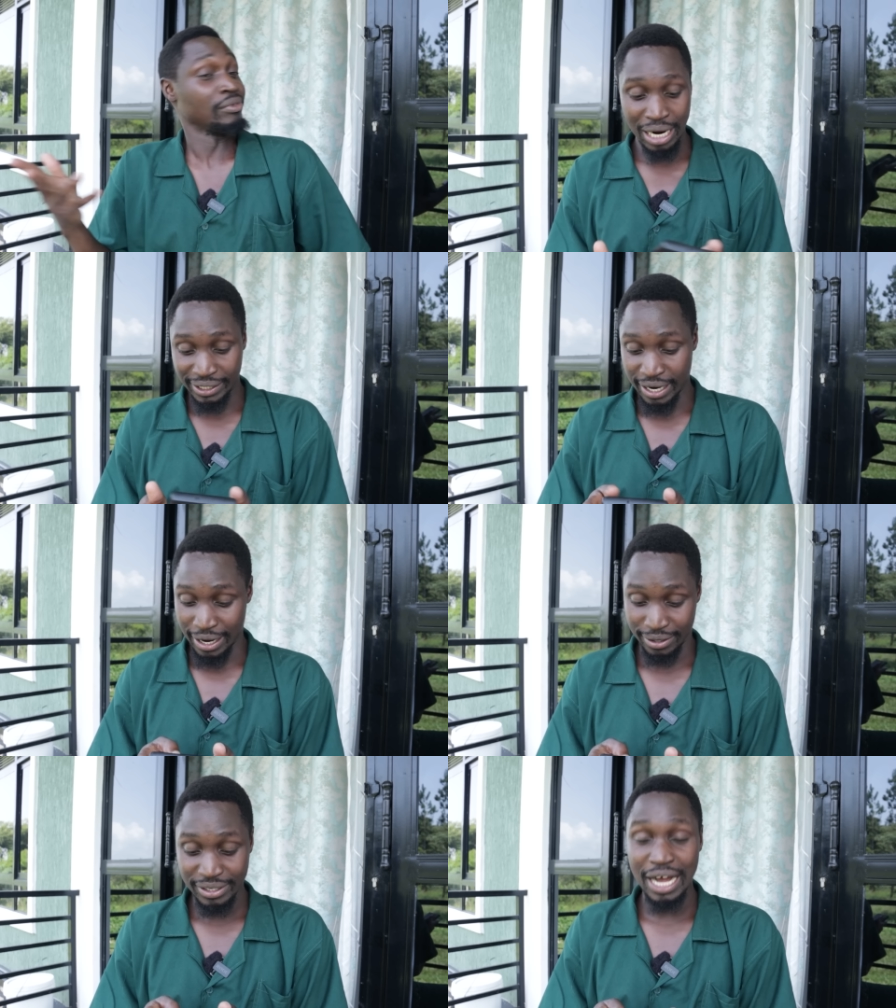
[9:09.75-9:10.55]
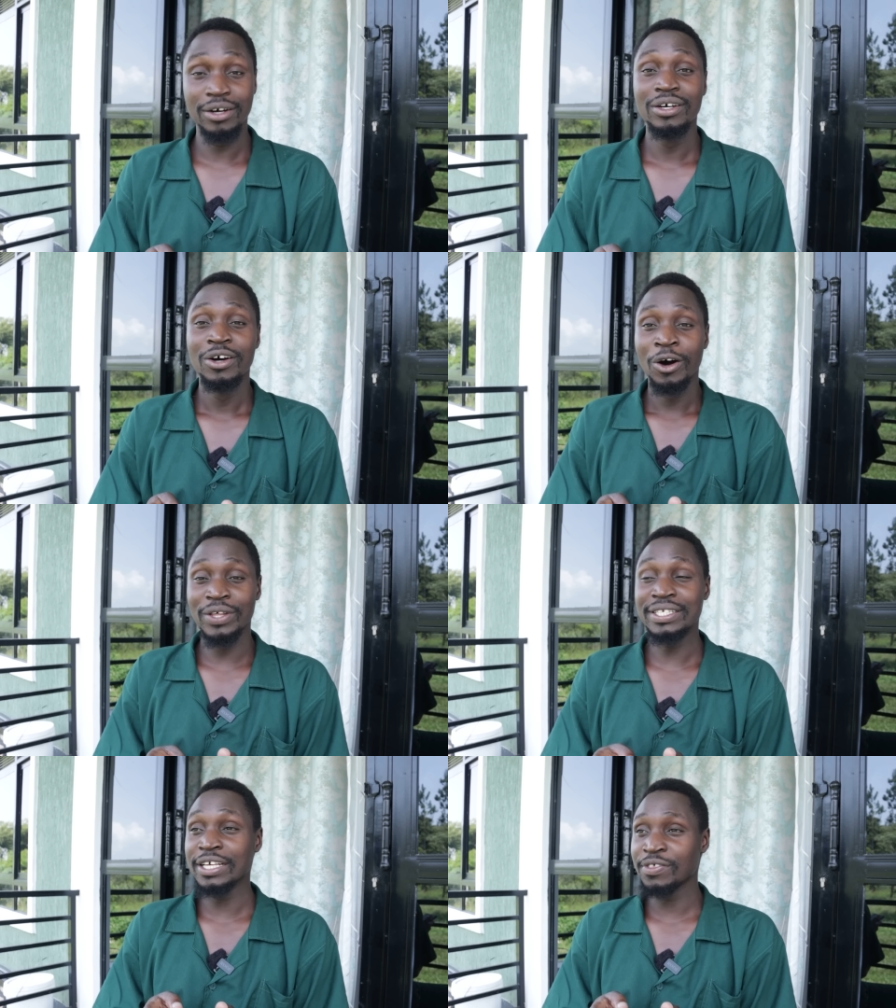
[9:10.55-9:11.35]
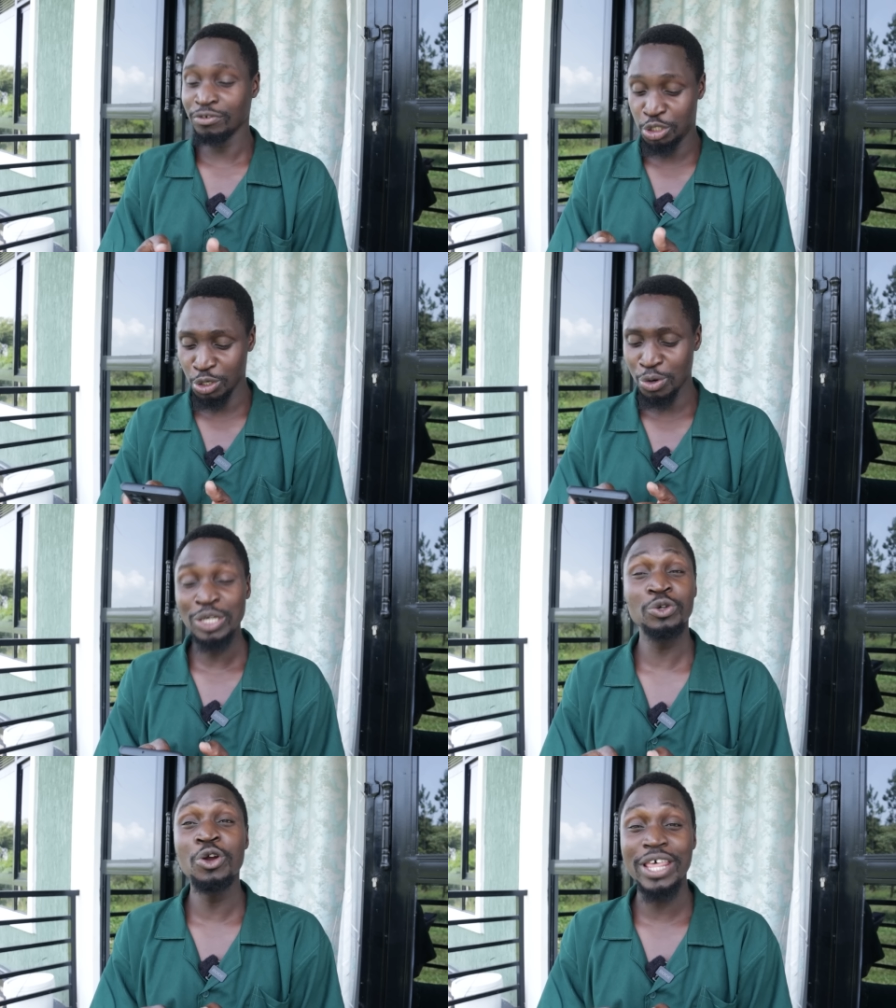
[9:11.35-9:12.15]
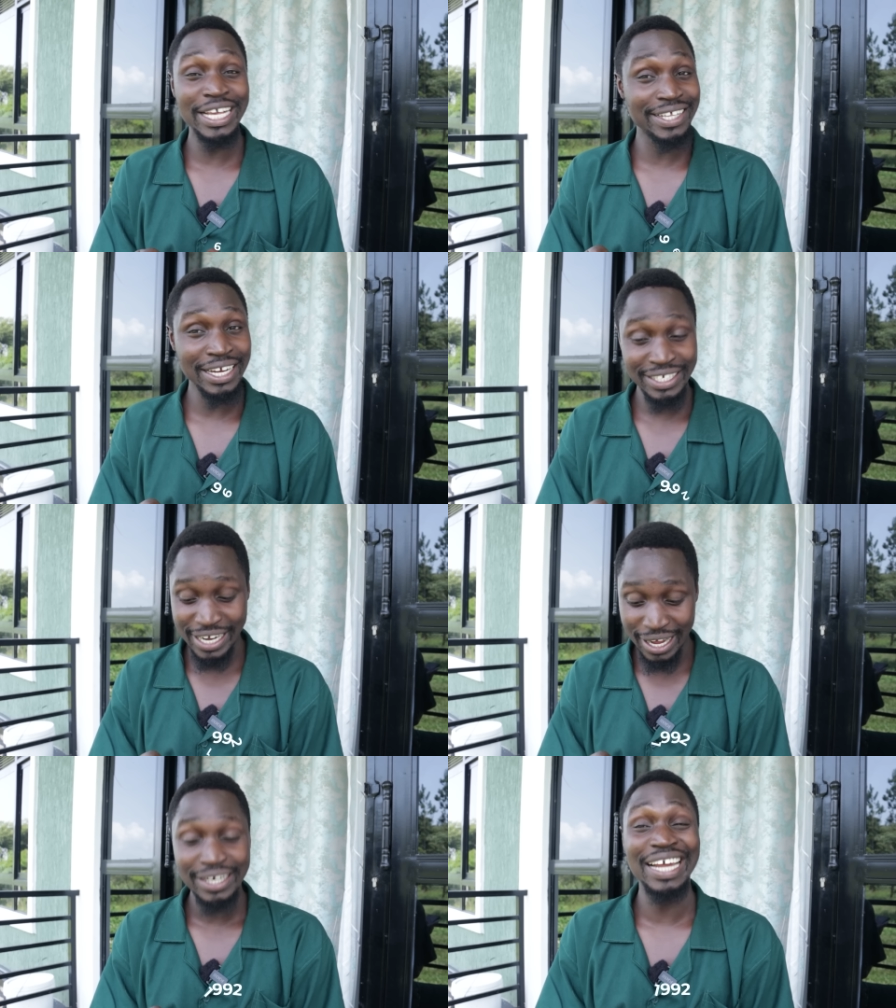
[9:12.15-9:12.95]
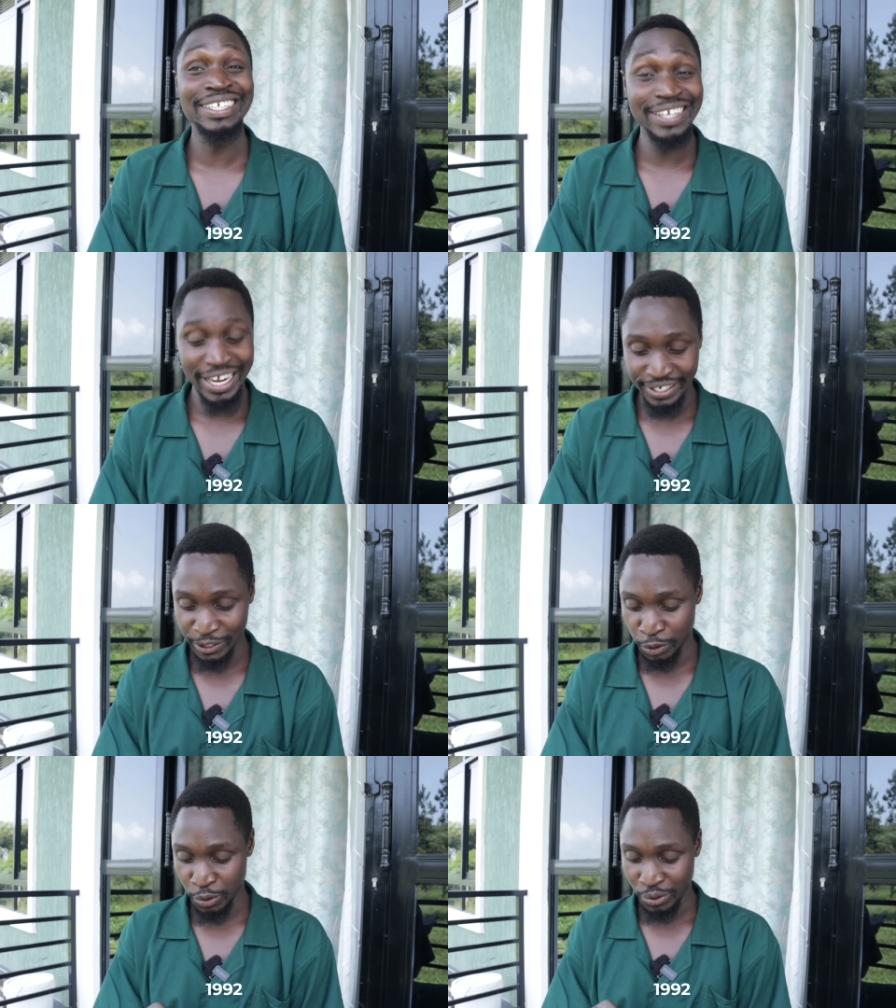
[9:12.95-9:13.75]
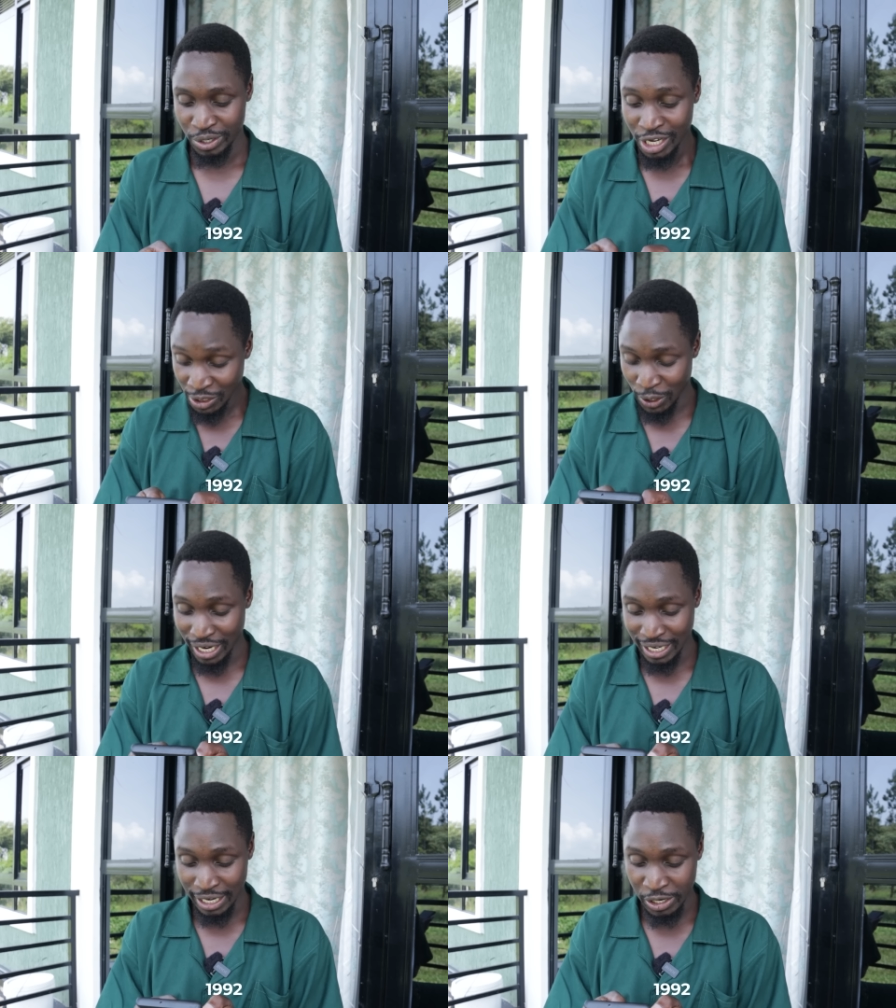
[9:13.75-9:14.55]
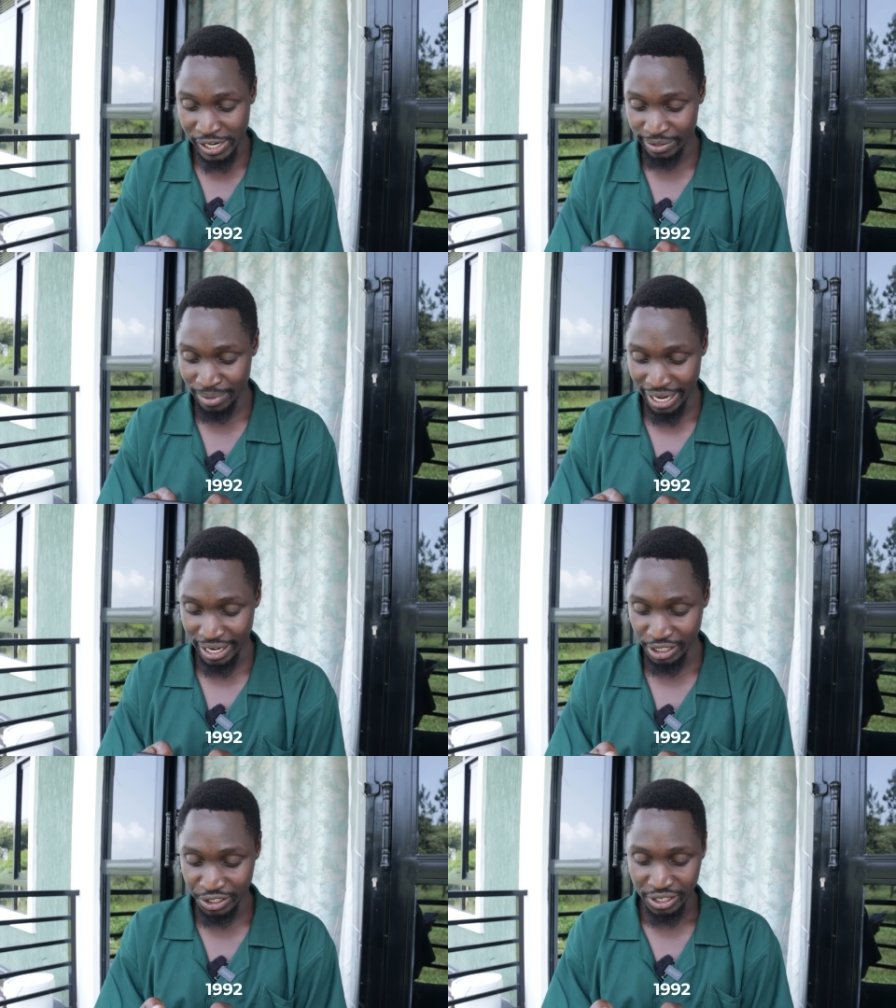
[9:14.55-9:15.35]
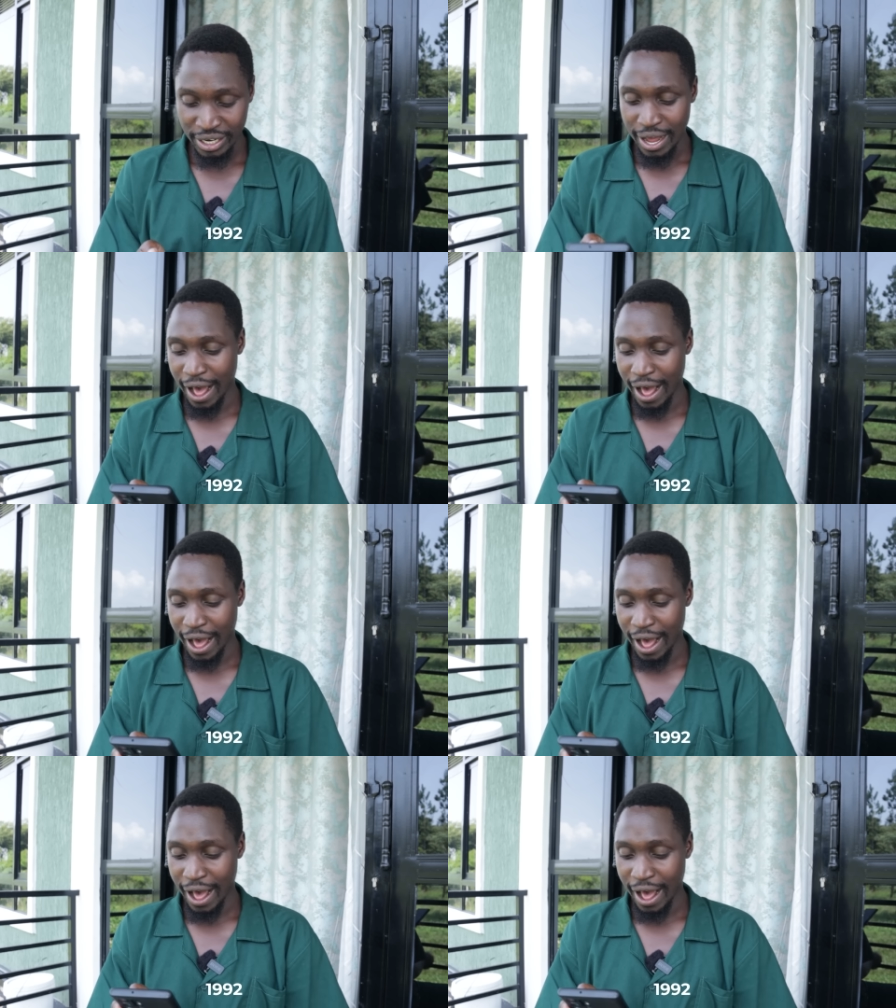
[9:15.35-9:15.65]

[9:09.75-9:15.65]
But yeah, on the 6th of June, you want to know the exact year? 1992. So you can calculate my age.